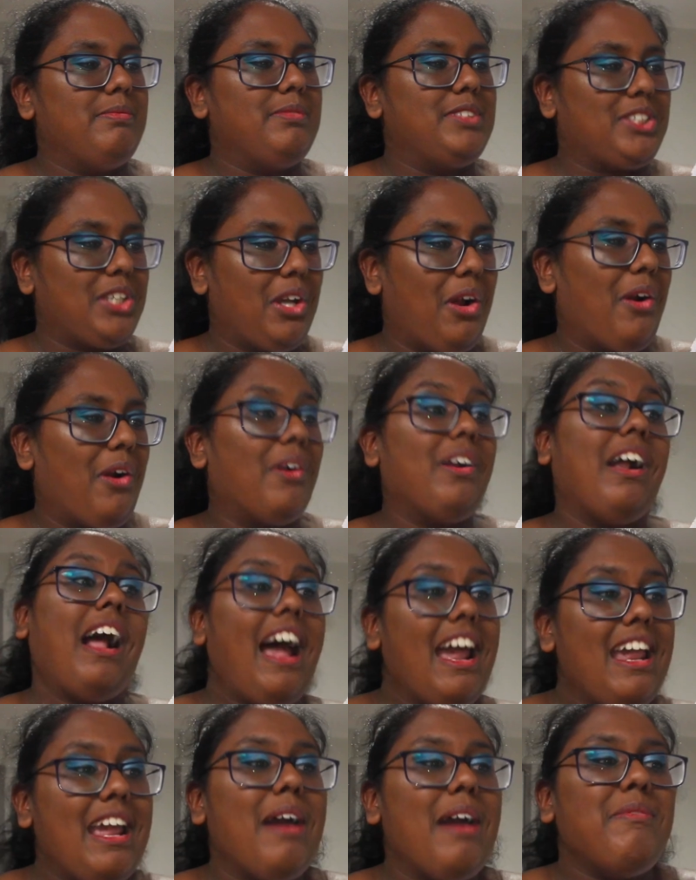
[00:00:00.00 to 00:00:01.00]
So
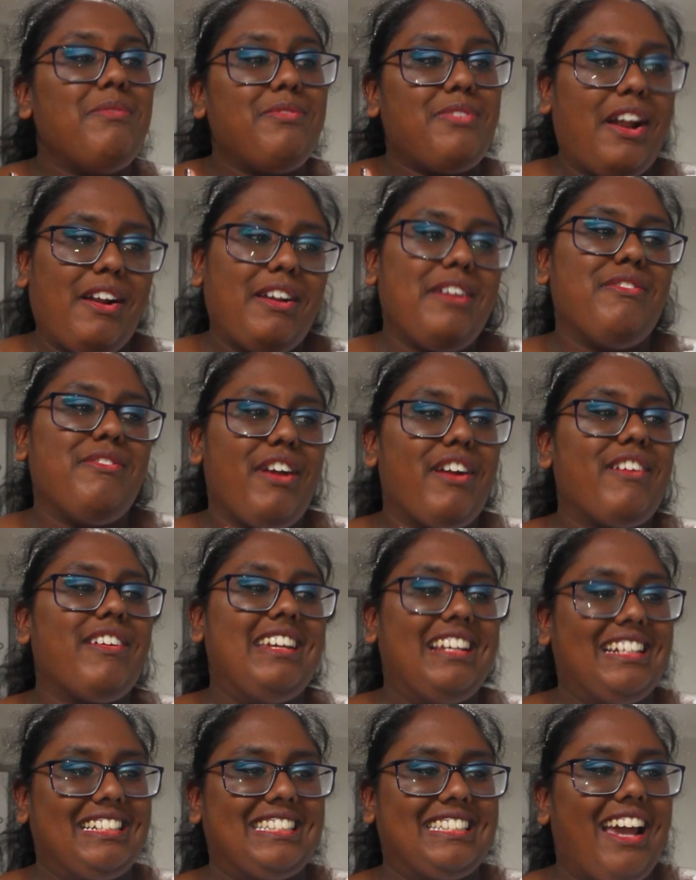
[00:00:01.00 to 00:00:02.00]
I am very,
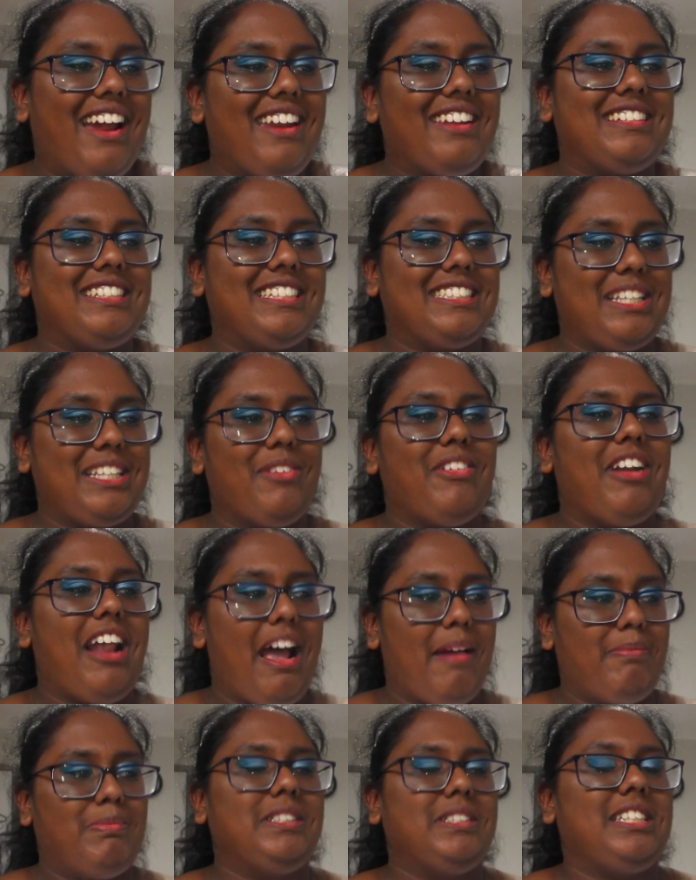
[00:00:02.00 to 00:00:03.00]
very excited to see what
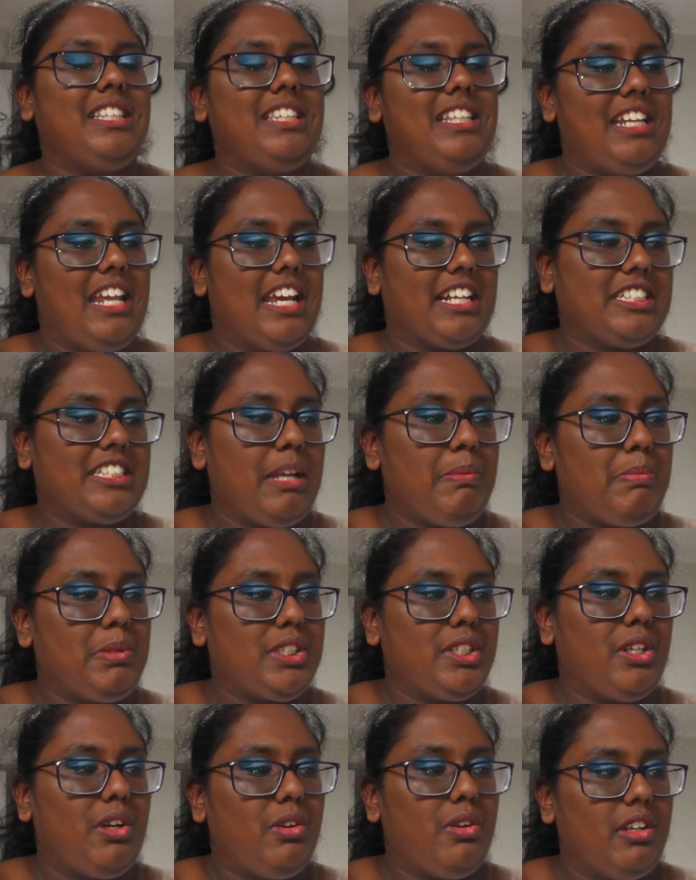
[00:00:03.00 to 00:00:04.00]
happens in the next
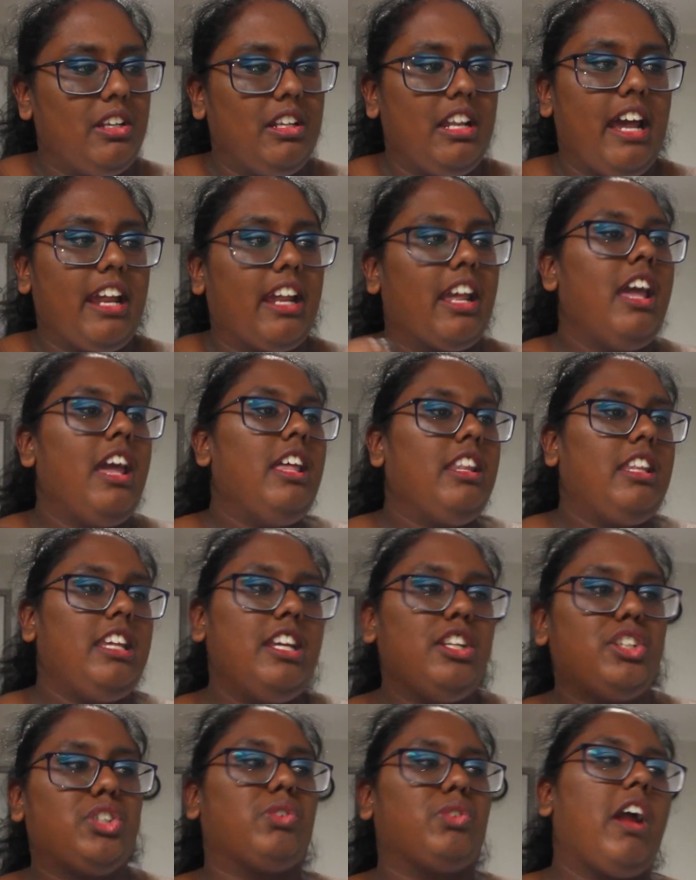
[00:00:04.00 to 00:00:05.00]
episode and like
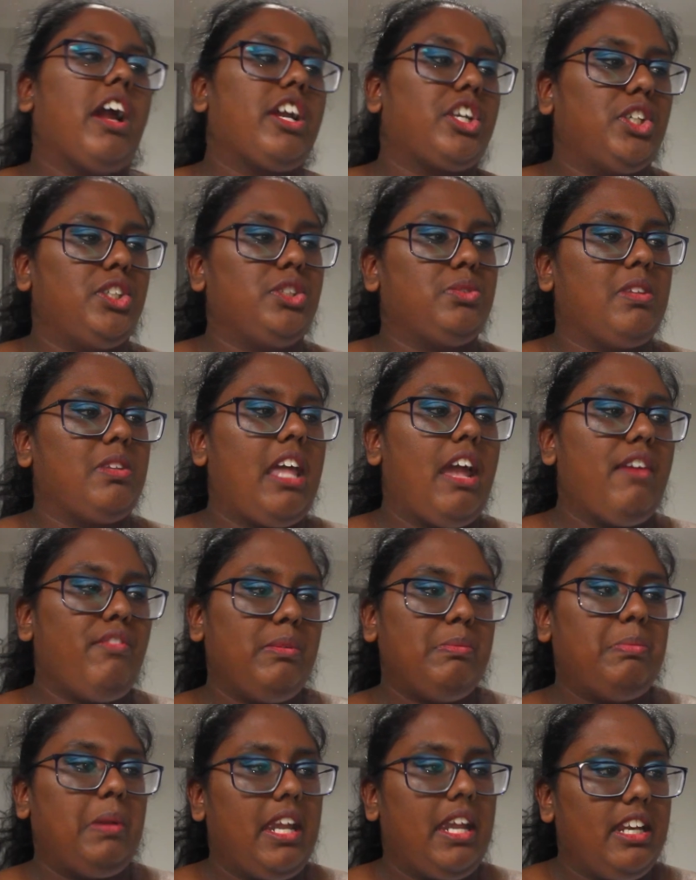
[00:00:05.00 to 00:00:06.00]
the interactions with
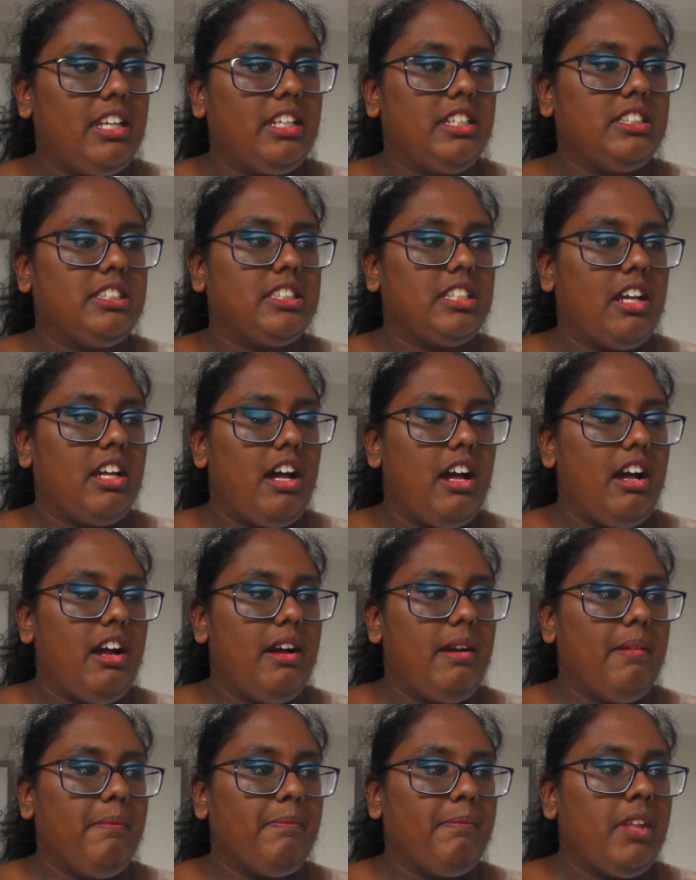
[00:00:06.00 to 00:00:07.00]
Evan Peters'
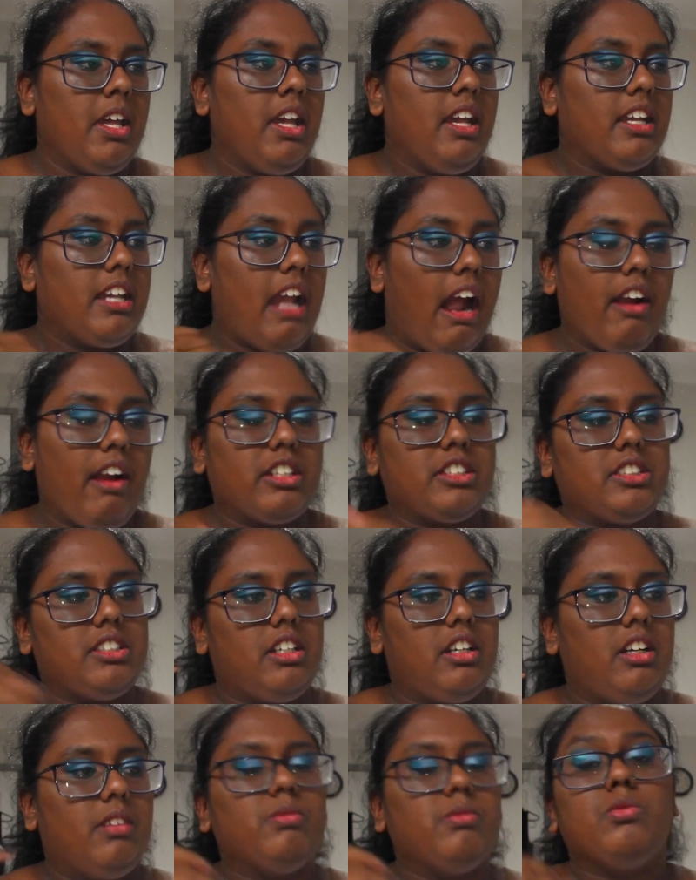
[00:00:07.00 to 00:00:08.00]

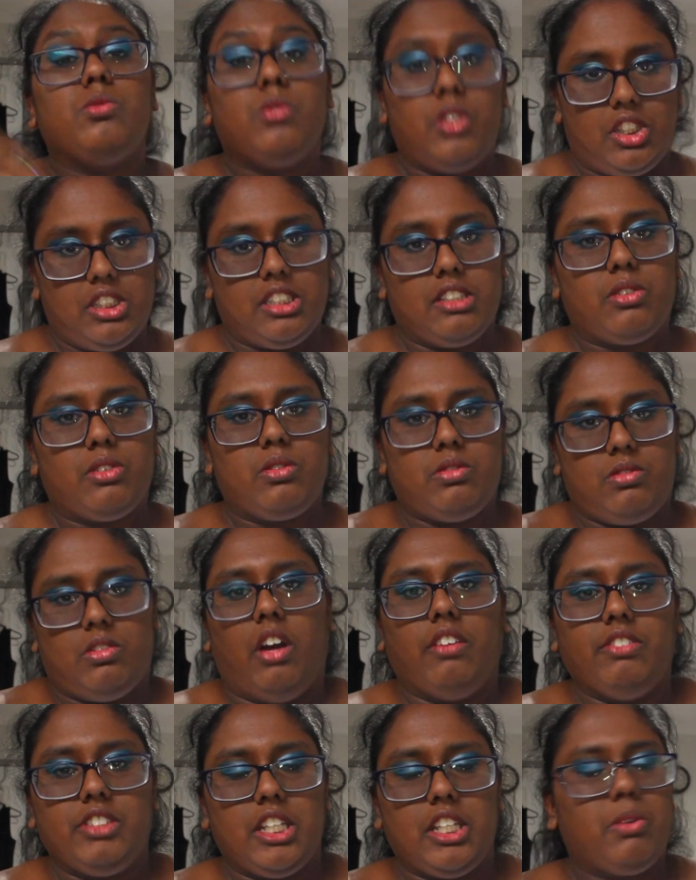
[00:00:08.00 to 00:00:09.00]
character, which is
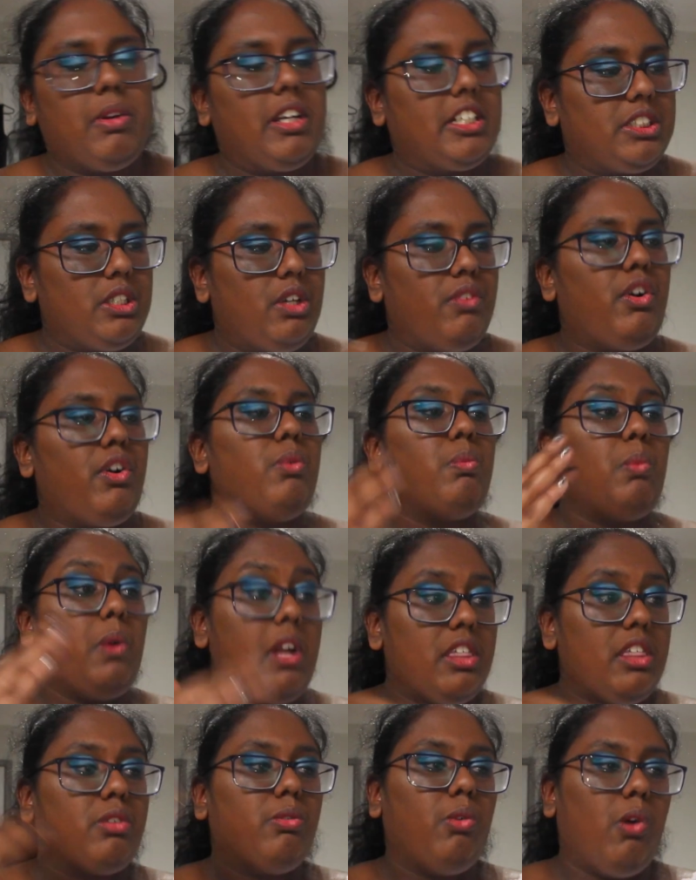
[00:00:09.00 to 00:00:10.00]
obviously Quicksilver,
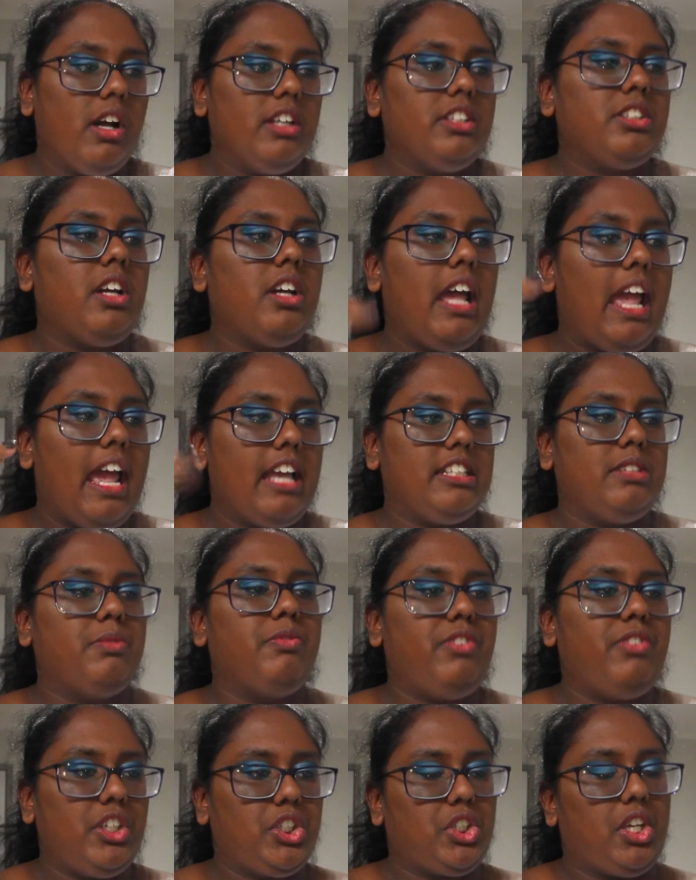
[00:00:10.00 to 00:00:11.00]
with Wanda
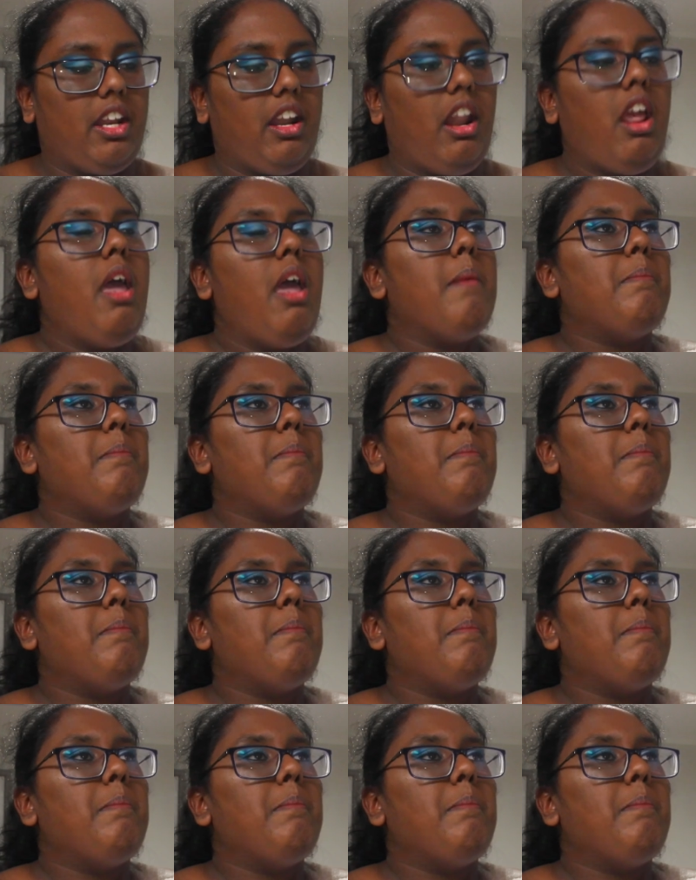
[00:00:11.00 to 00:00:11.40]
and Vision.